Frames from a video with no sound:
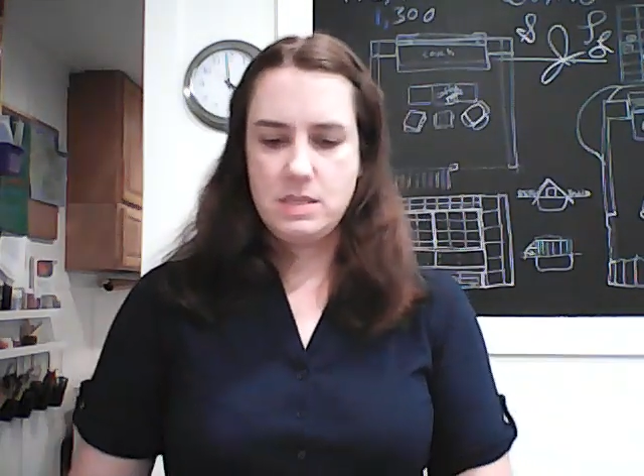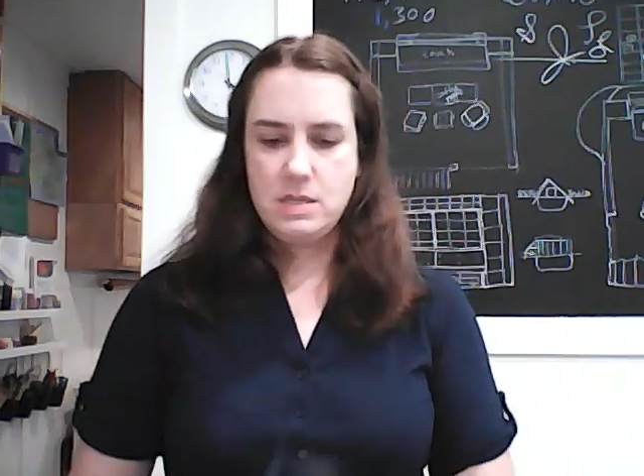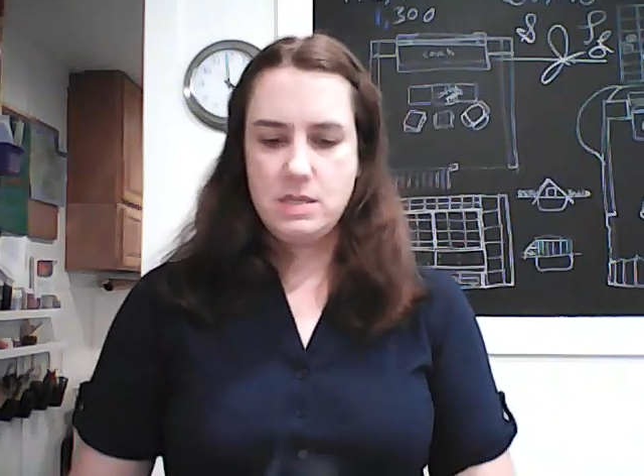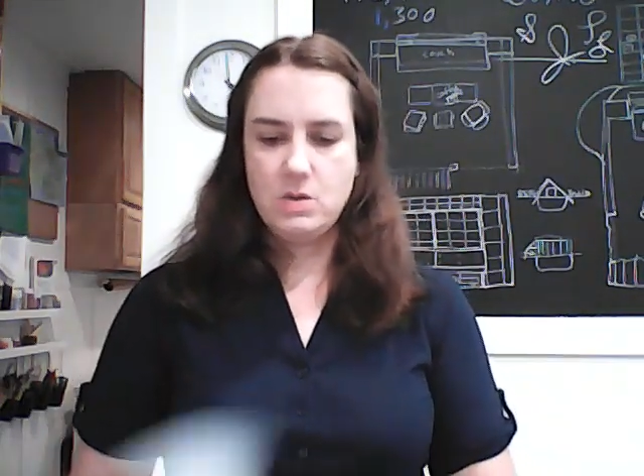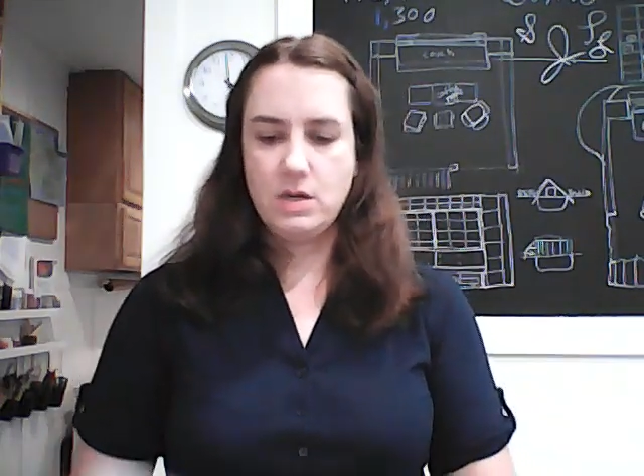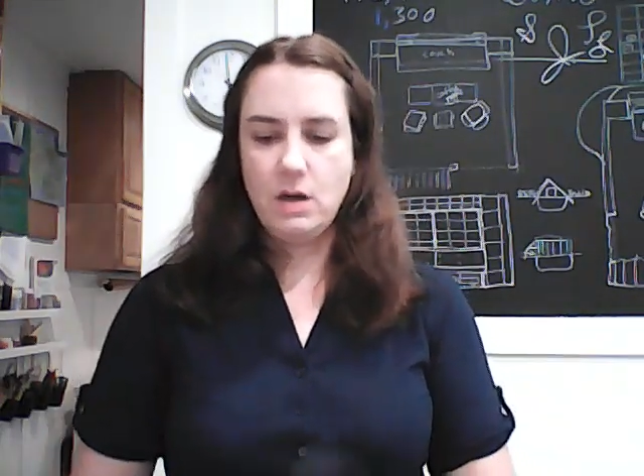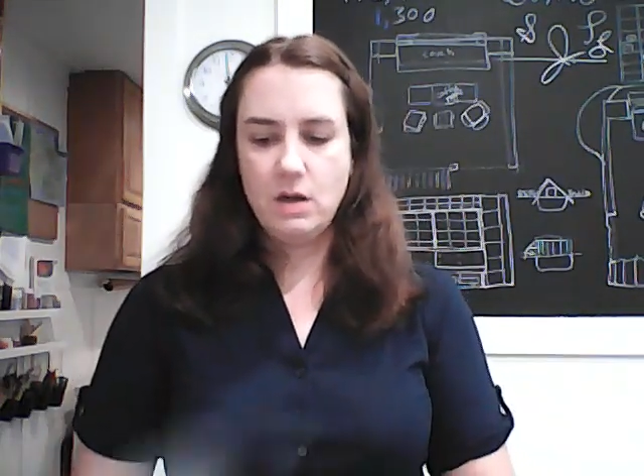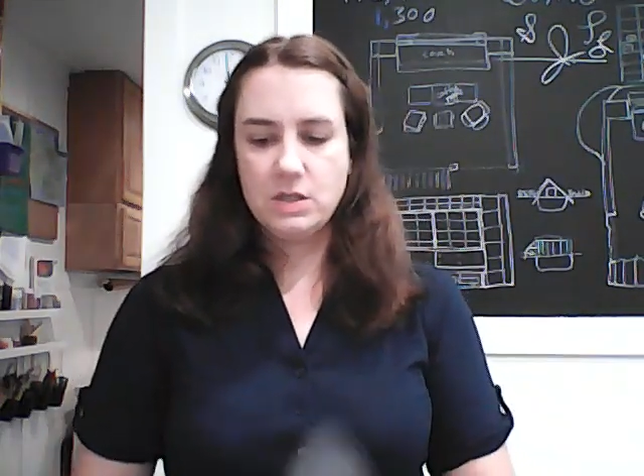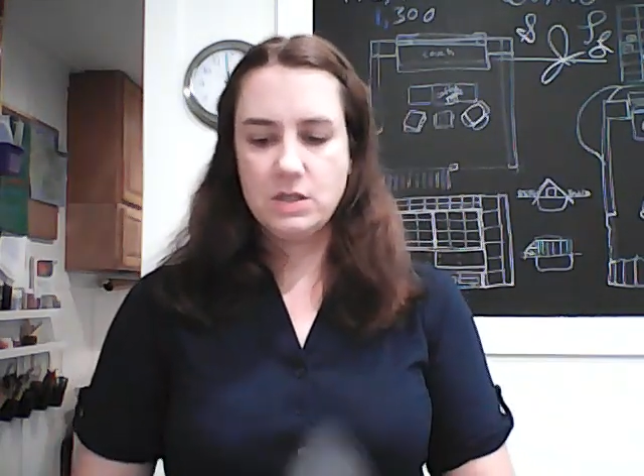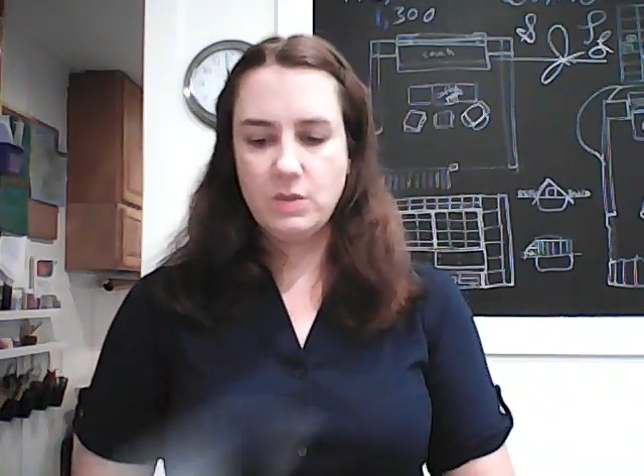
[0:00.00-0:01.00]
you can
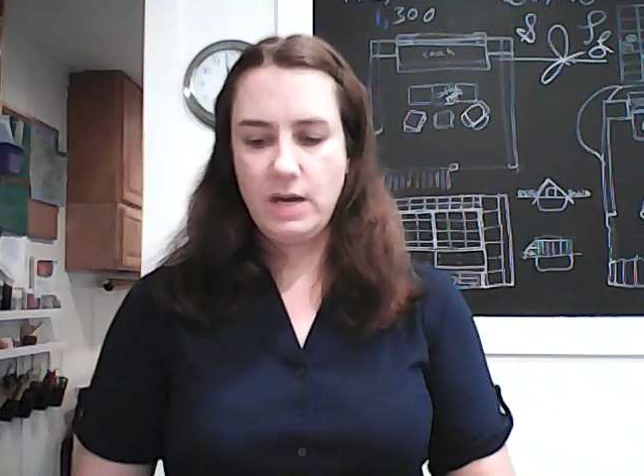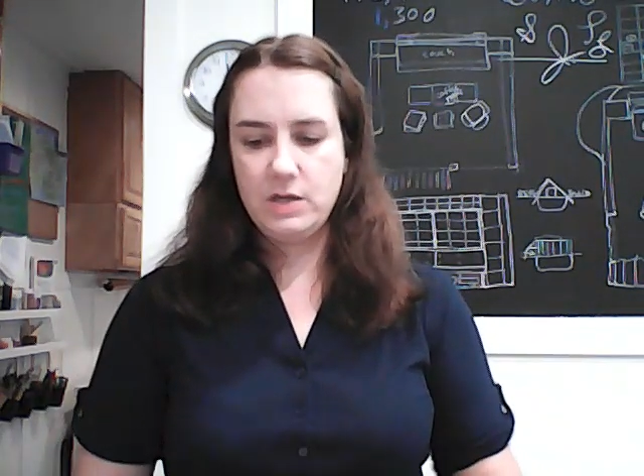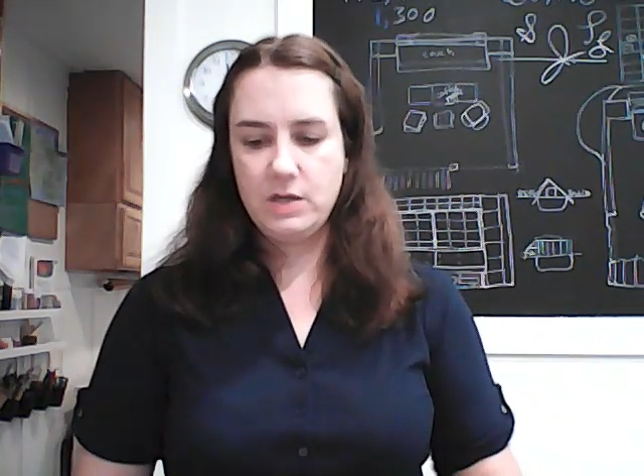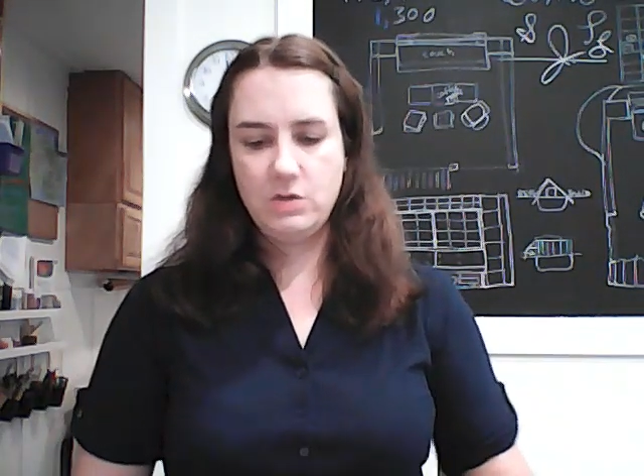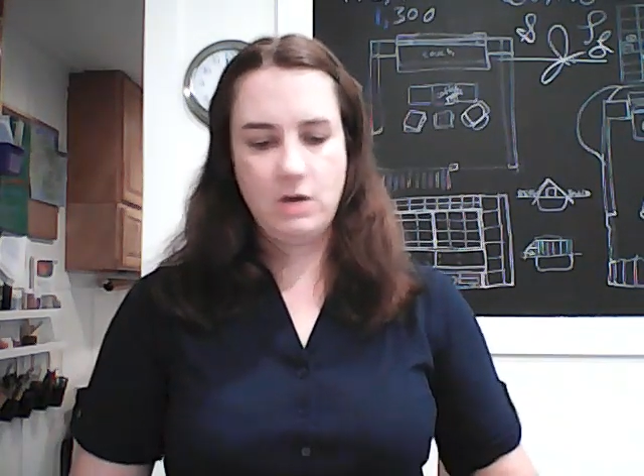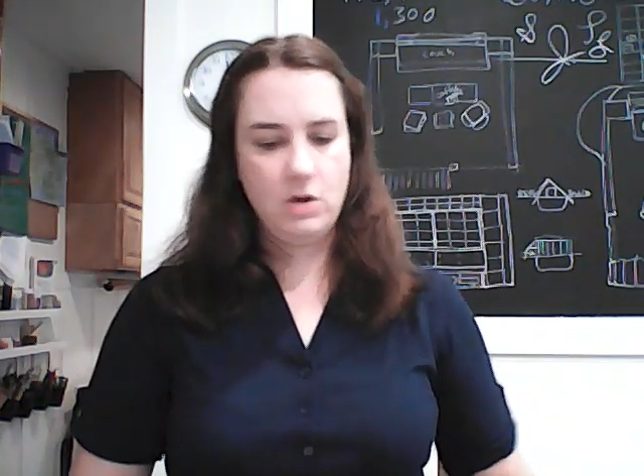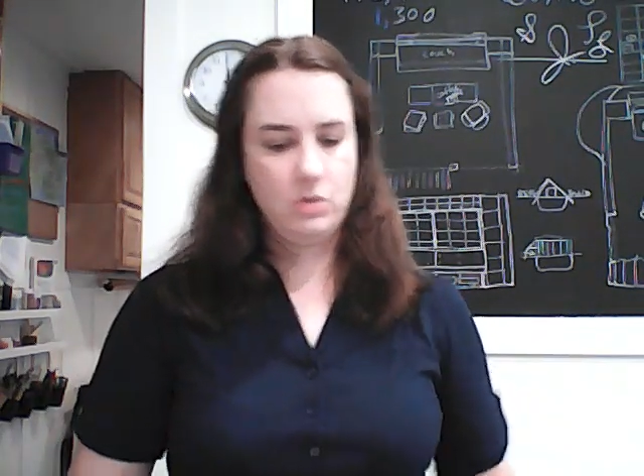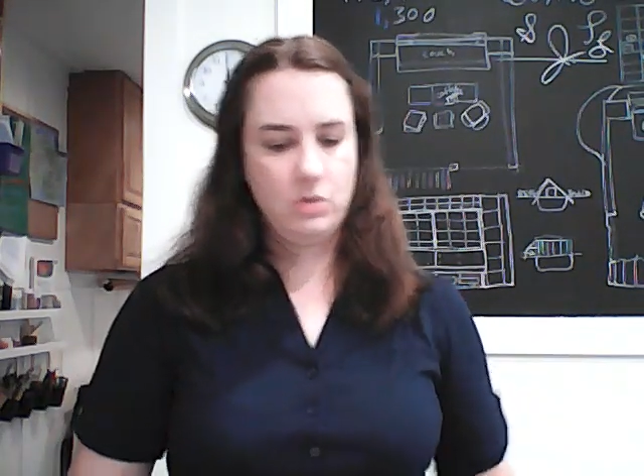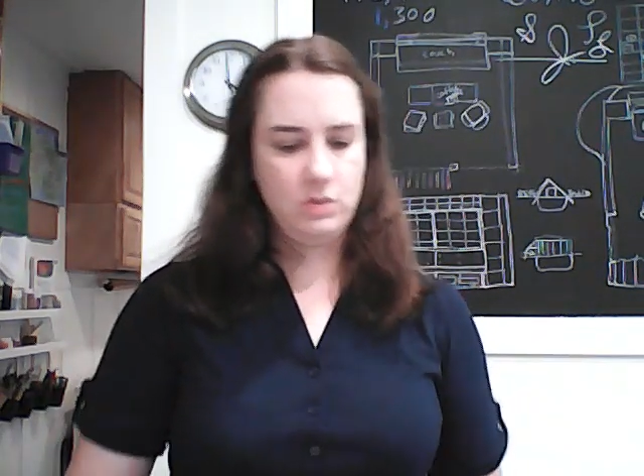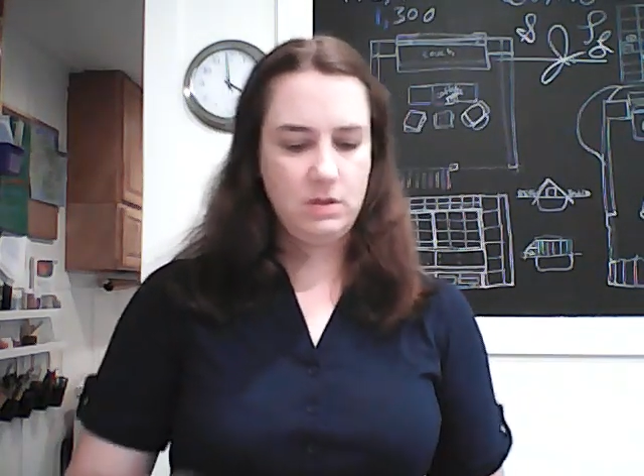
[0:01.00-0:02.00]
also add your
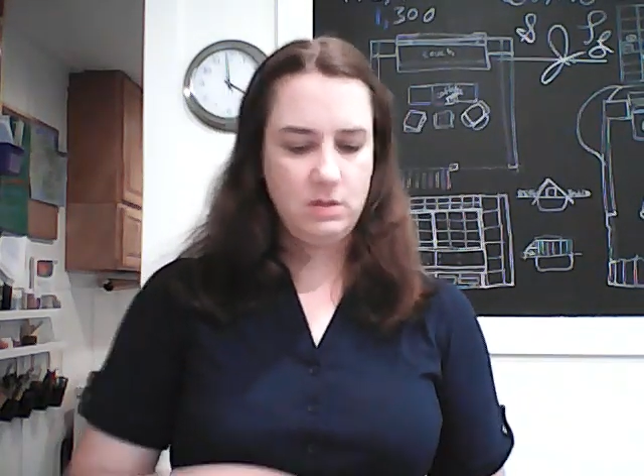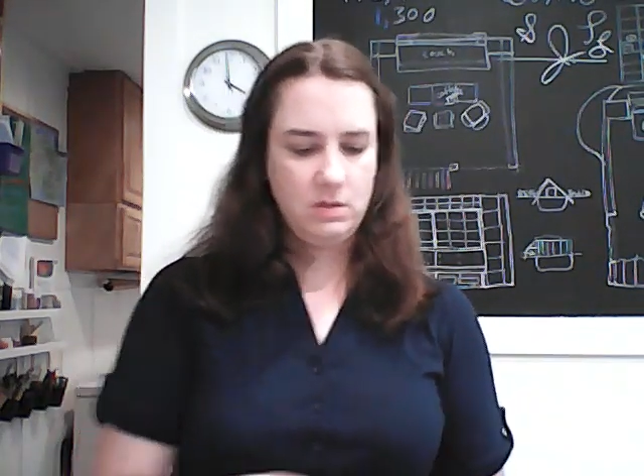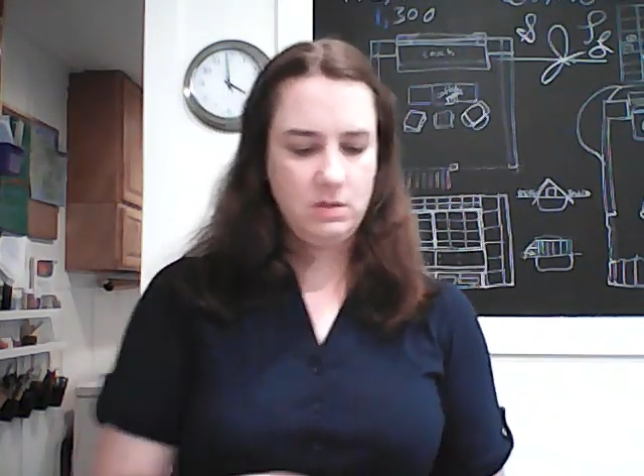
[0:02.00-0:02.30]
own